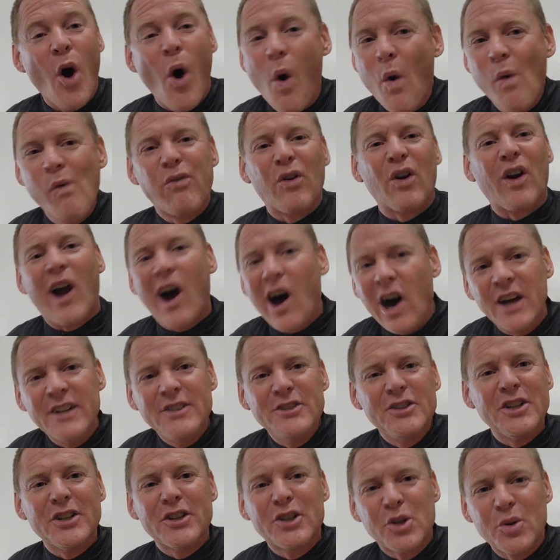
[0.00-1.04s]
over
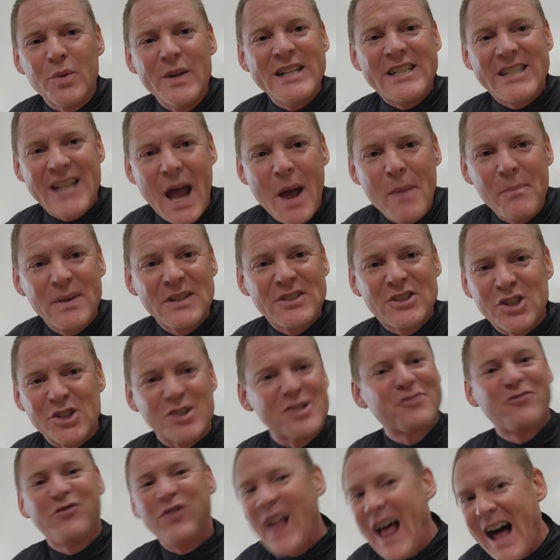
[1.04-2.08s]
100 degree
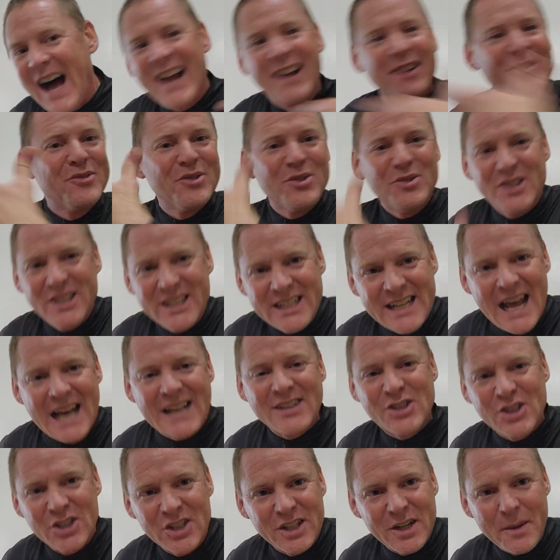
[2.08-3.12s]
temperatures flying through the
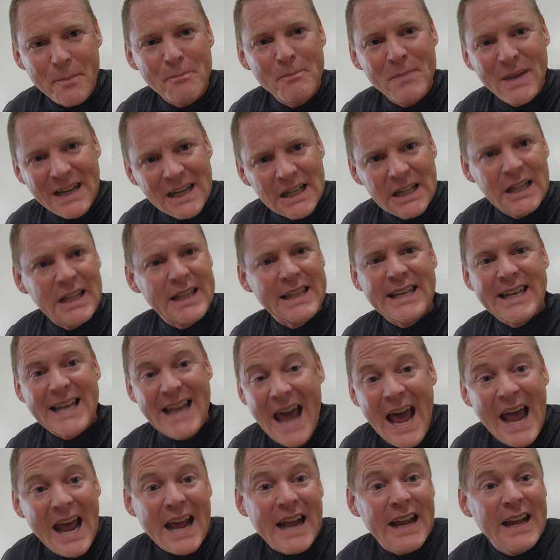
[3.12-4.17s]
desert in the middle of the
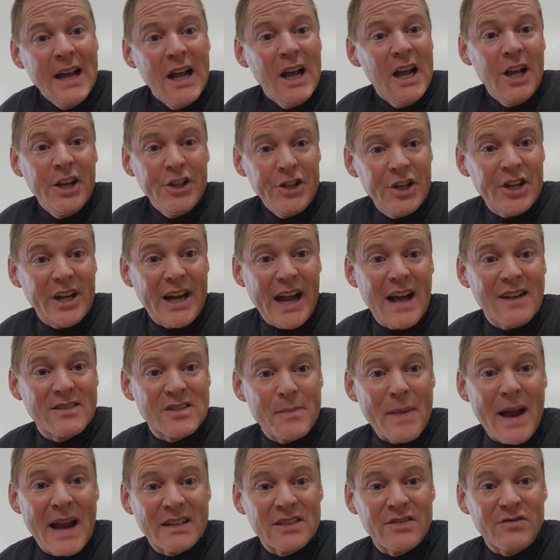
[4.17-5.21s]
day, you're gonna have
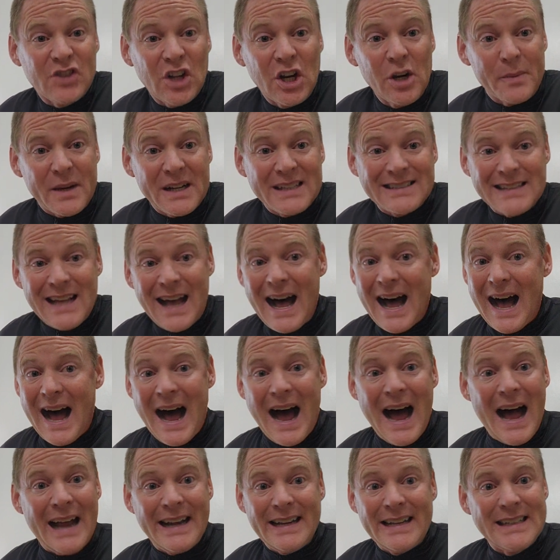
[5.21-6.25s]
some active thermics.
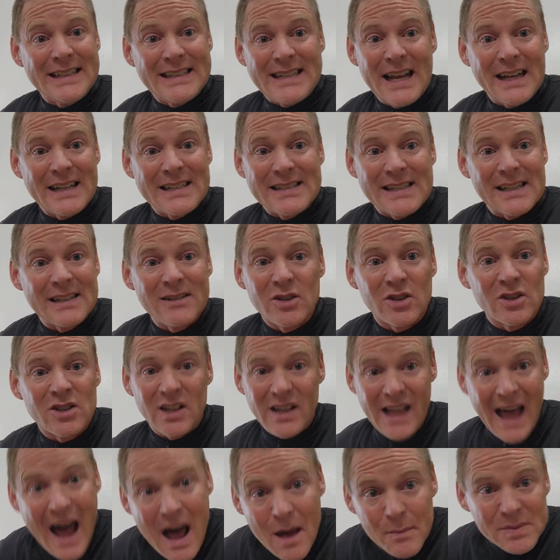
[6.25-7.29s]
I didn't take a single
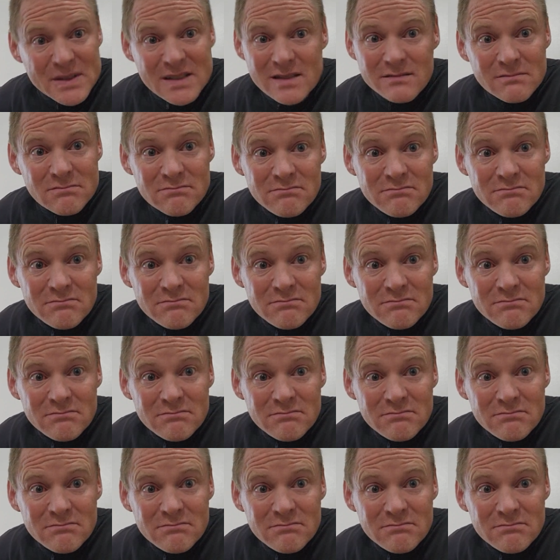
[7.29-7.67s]
collapse.